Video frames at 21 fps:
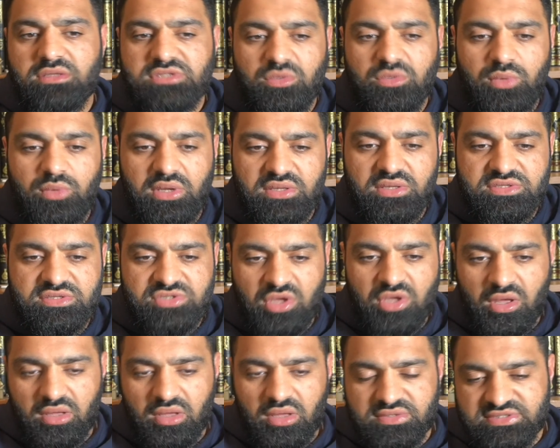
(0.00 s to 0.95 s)
we can
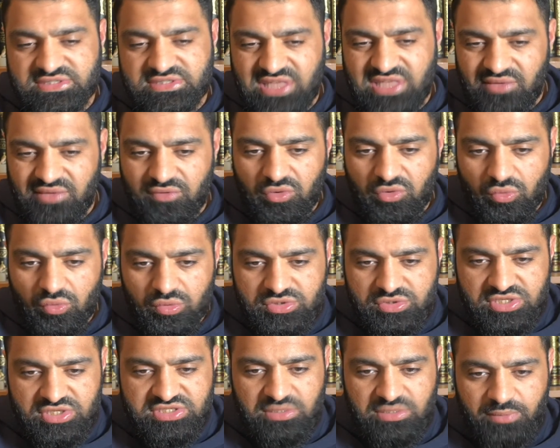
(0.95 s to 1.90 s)
start 7 or
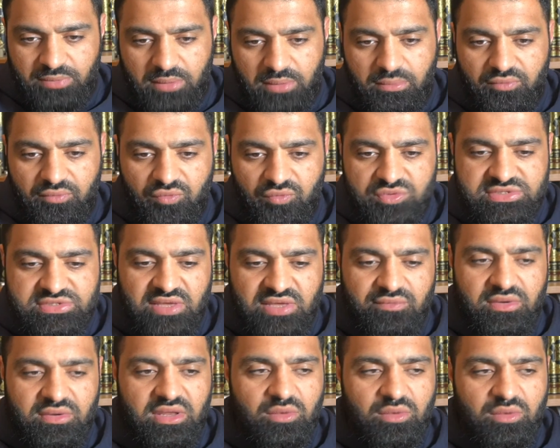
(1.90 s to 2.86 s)
just a bit before
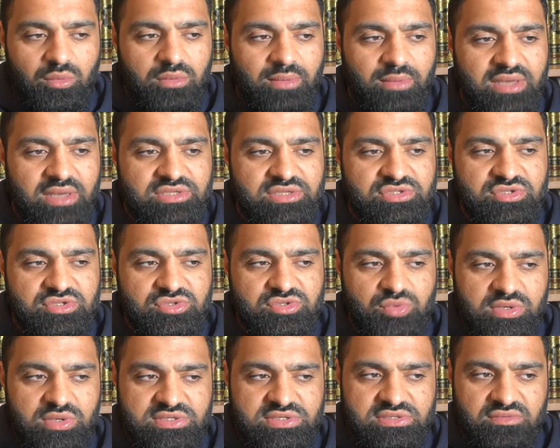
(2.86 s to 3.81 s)
7, and we'll manage to
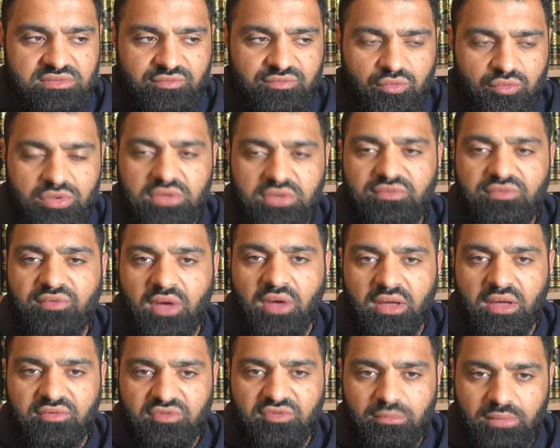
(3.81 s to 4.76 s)
squeeze in
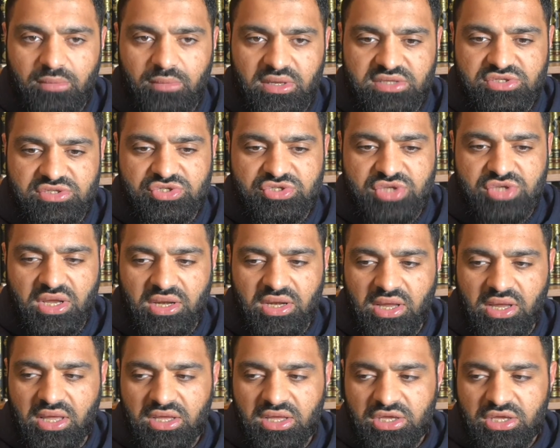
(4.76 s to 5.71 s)
45 minutes,
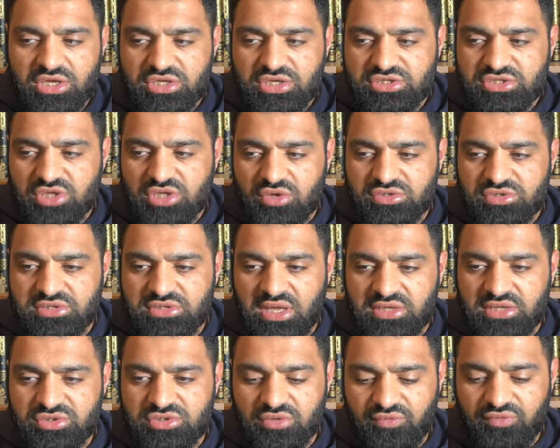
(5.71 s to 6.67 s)
inshallah. So today,
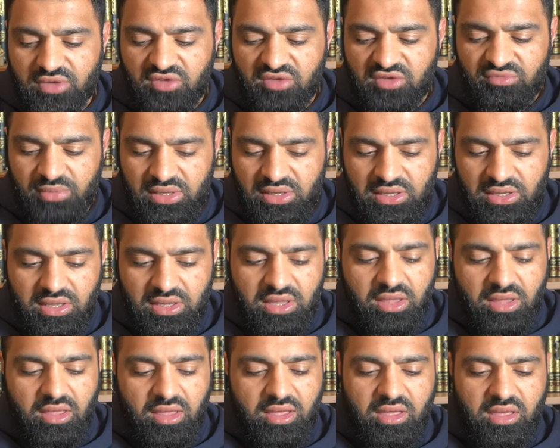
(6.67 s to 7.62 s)
do forgive me.
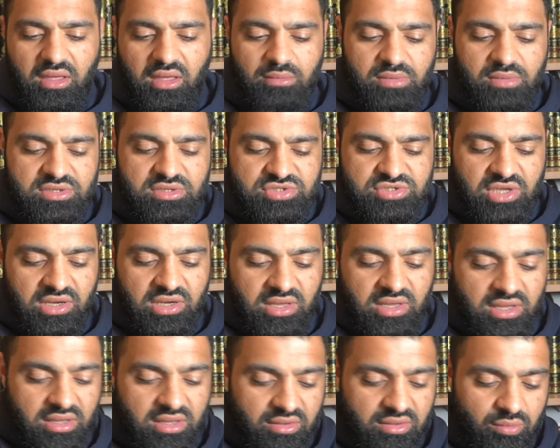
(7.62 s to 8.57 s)

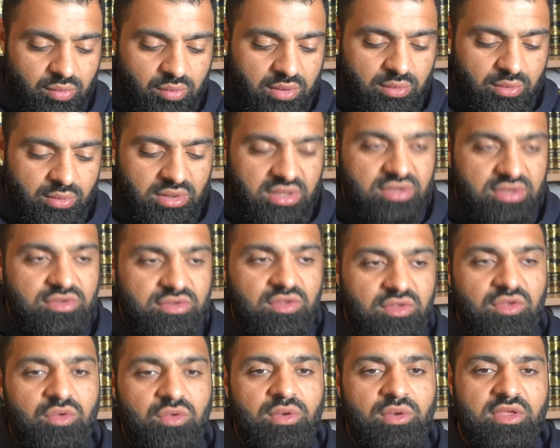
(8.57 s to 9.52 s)
Inshallah, we will
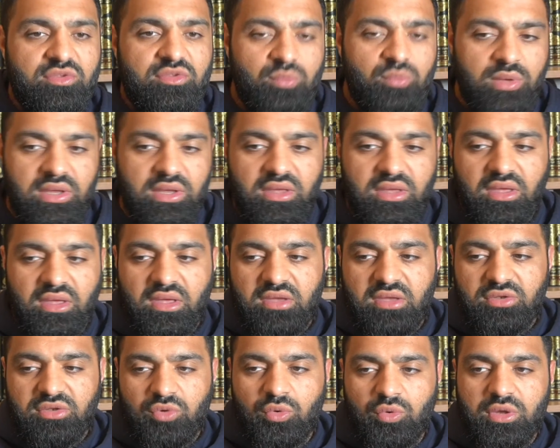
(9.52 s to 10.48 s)
continue next week
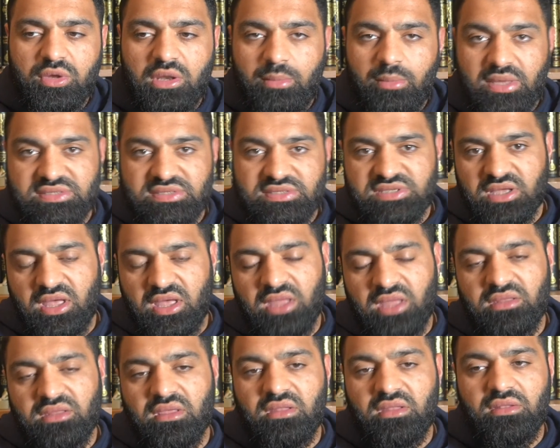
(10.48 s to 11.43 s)
talking about
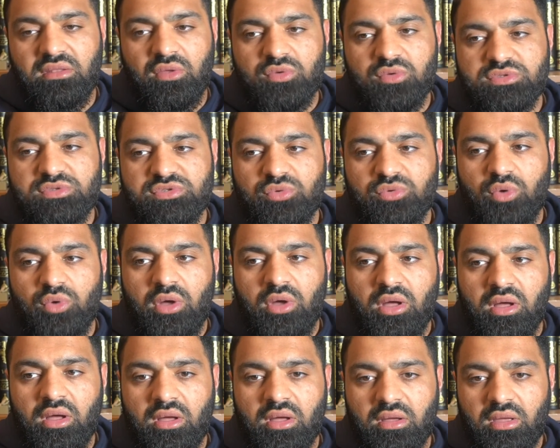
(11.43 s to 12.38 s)
zakat and those who
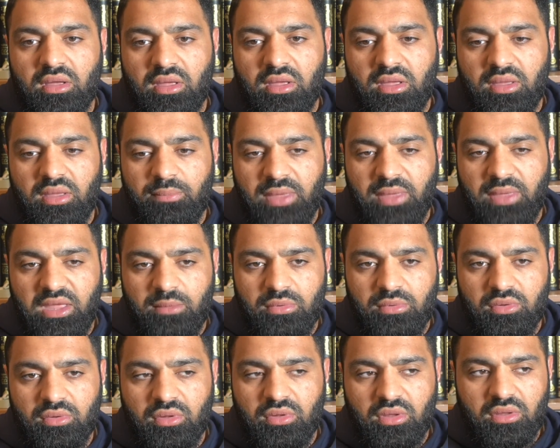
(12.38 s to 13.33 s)
are
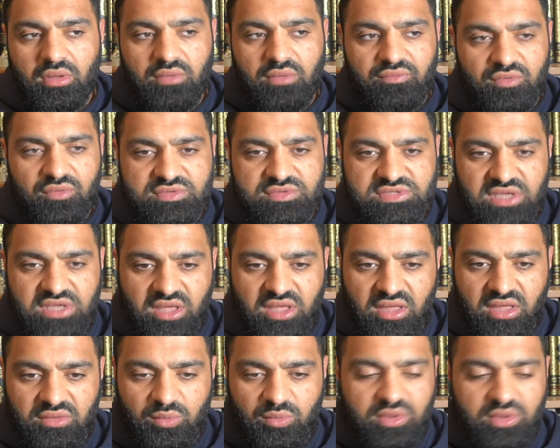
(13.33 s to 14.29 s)
payable for
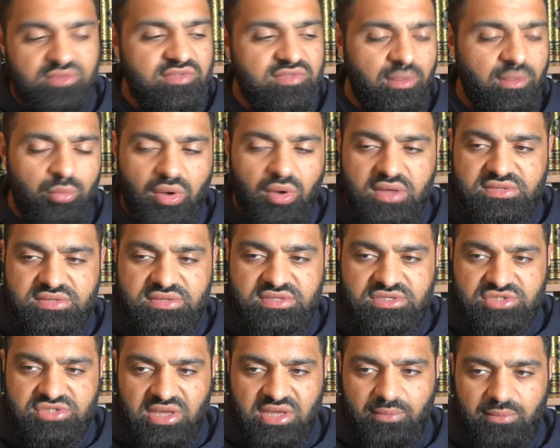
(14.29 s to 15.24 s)
zakat. We can summarize
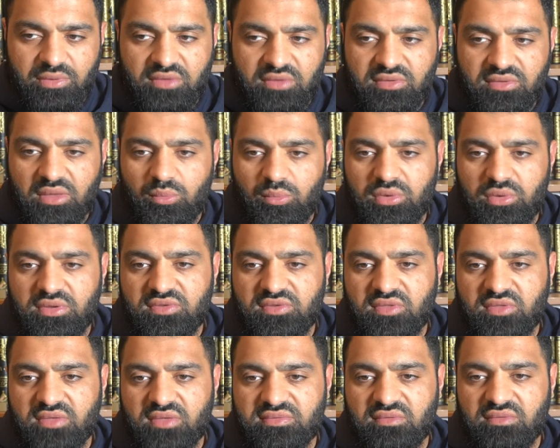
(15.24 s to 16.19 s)
these chapters and we'll
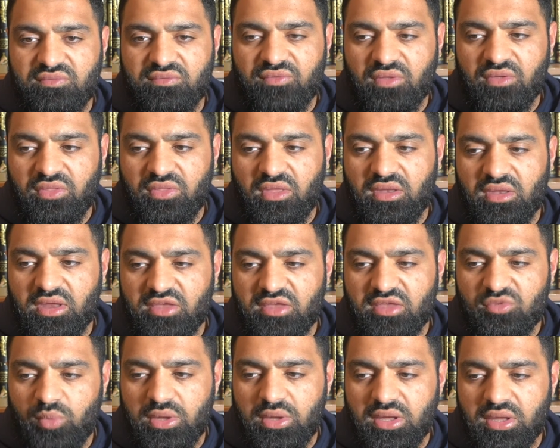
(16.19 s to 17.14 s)
discuss them further
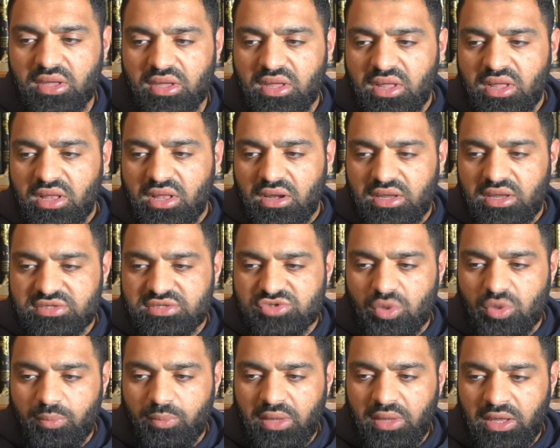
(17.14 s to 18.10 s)
next week. Let's
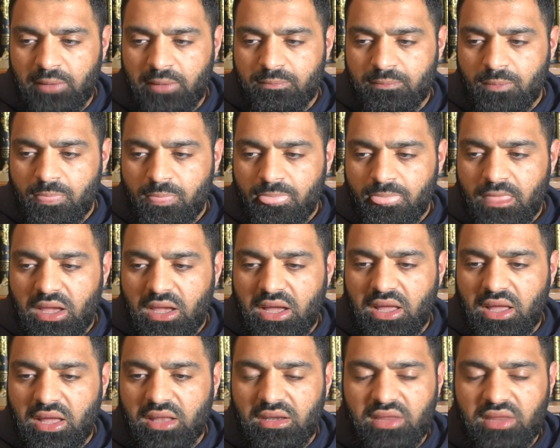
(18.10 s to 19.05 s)
stop here
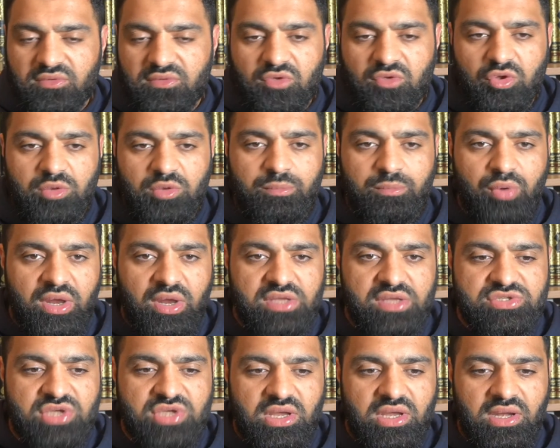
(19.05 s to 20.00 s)
and let's go to pray,
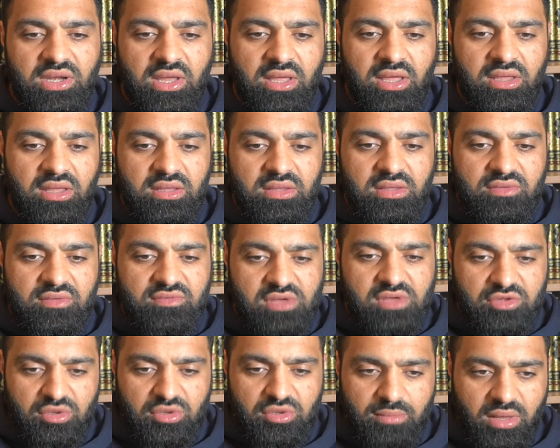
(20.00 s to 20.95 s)
inshallah.
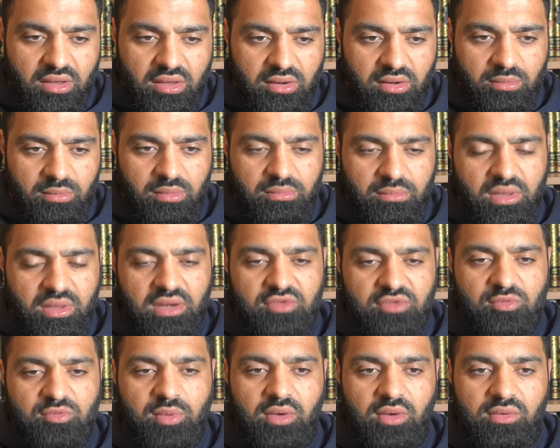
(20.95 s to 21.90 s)
Salatul Maghrib. May Allah
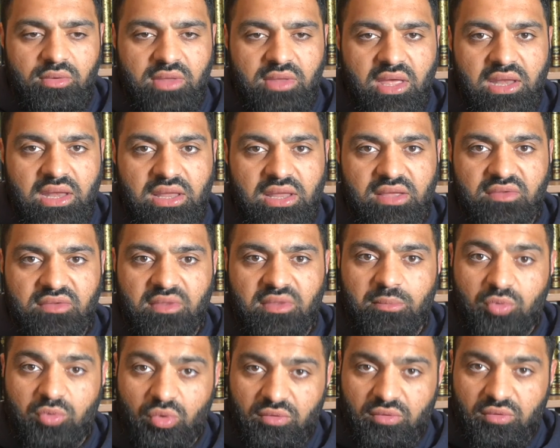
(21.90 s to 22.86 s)
subhanahu wa ta'ala
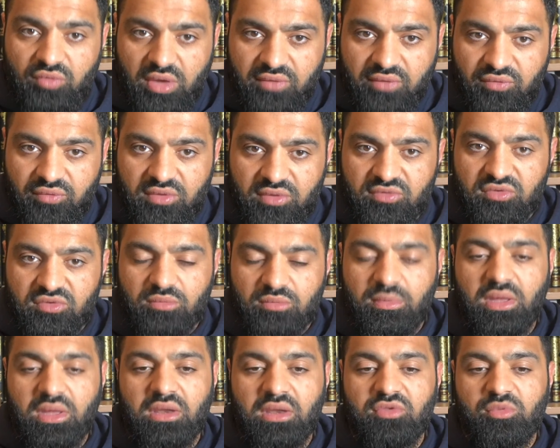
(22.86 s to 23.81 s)
accept all of your efforts.
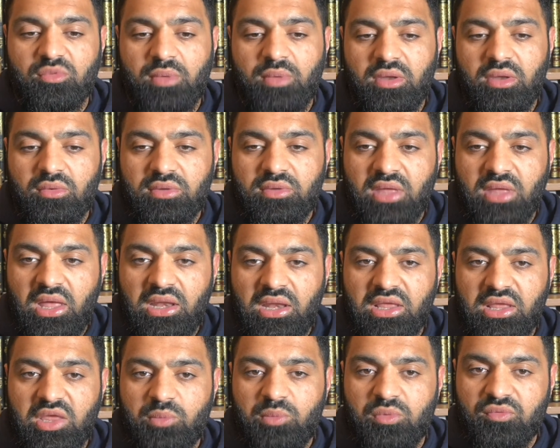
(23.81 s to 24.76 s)
May Allah subhanahu wa ta'ala
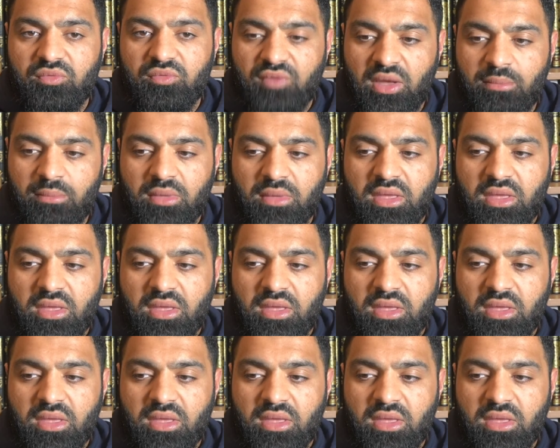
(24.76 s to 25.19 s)
keep you firm.